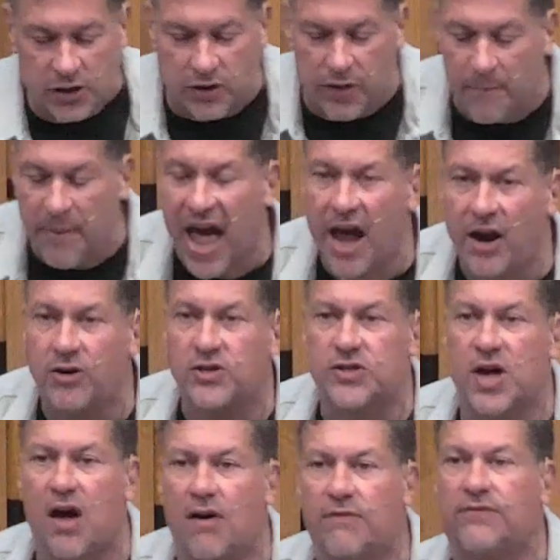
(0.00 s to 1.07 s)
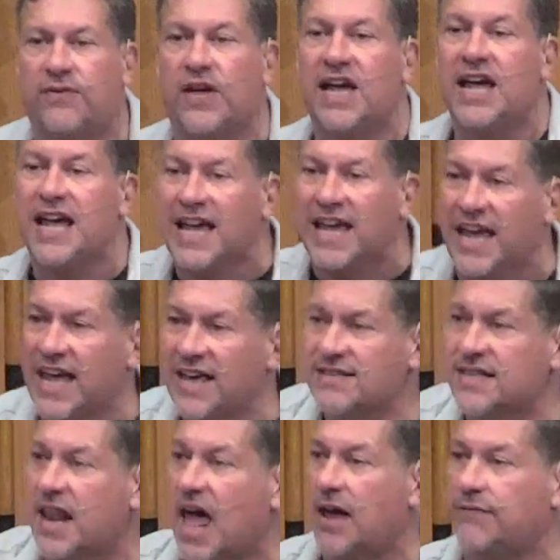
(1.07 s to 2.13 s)
to the patterns of
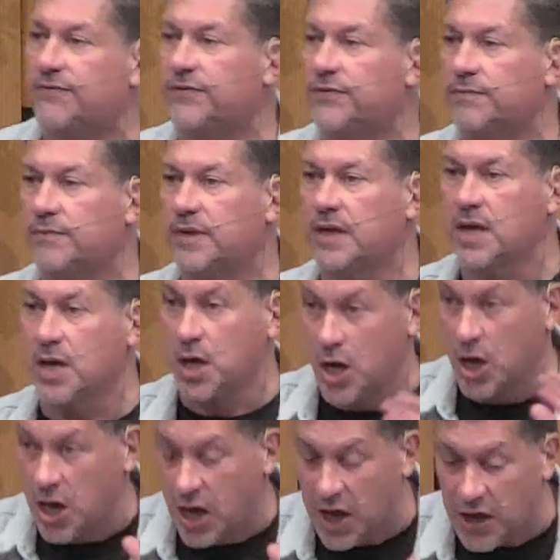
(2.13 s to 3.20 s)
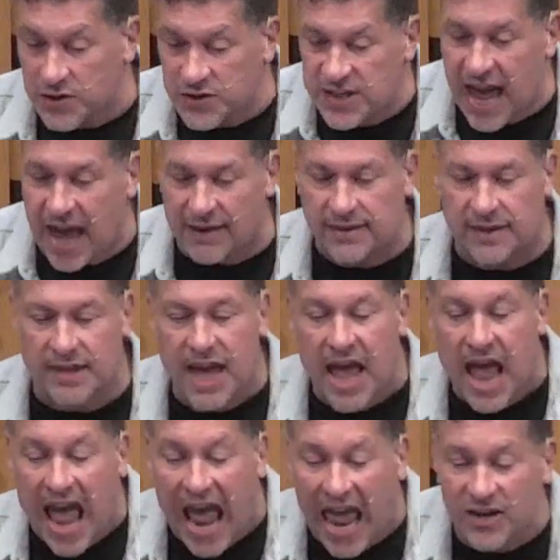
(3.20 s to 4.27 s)
His life his death
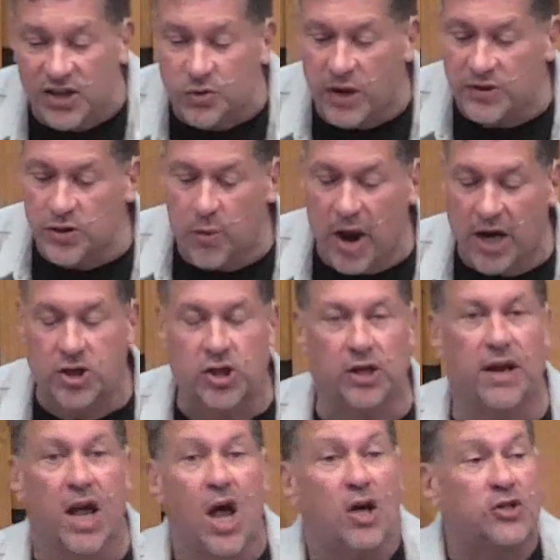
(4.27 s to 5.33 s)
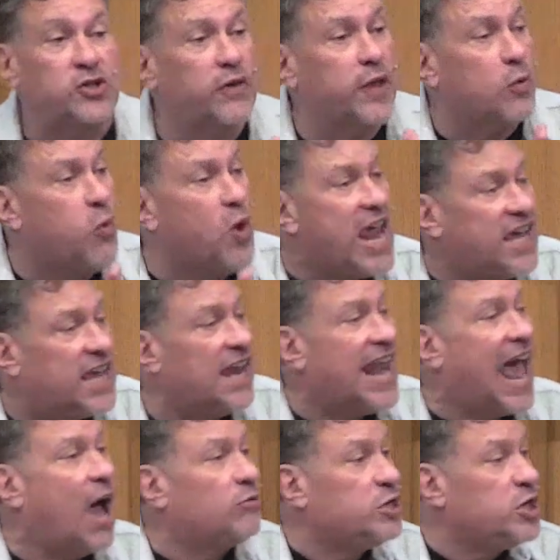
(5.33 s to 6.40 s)
and his resurrection so that we can
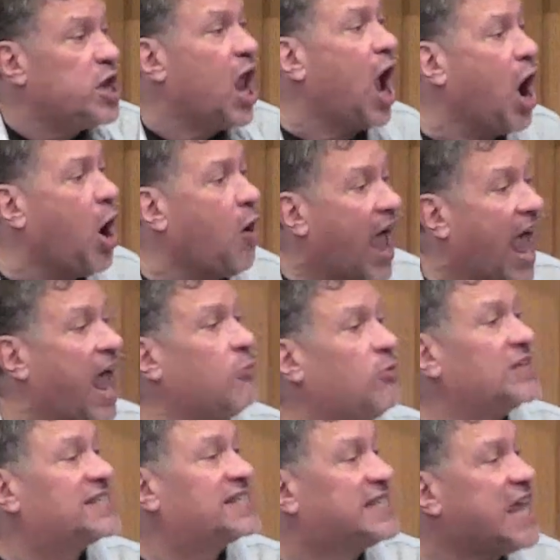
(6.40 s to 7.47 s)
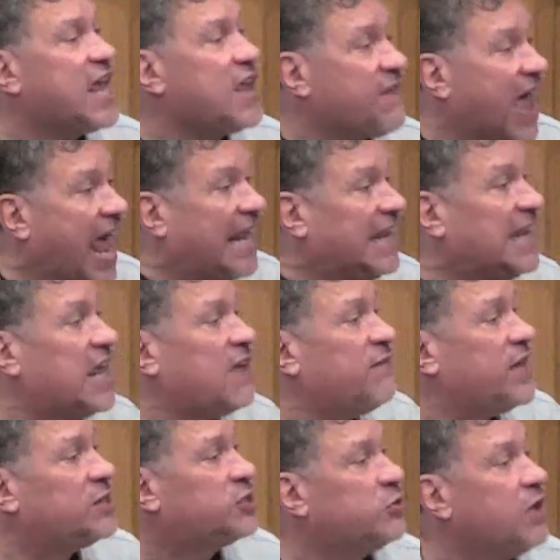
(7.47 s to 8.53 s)
now know and receive and live
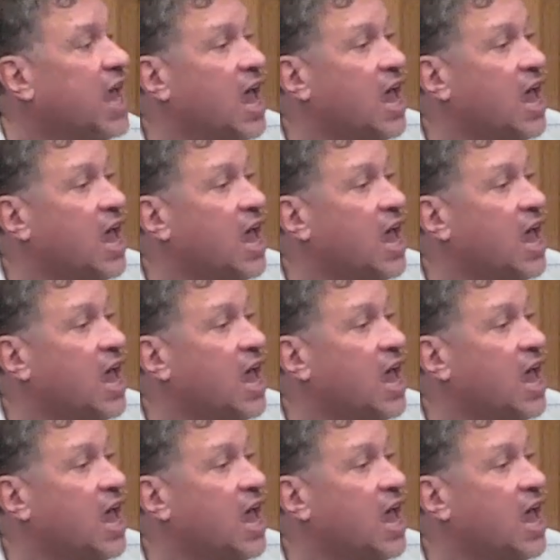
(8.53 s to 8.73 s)
into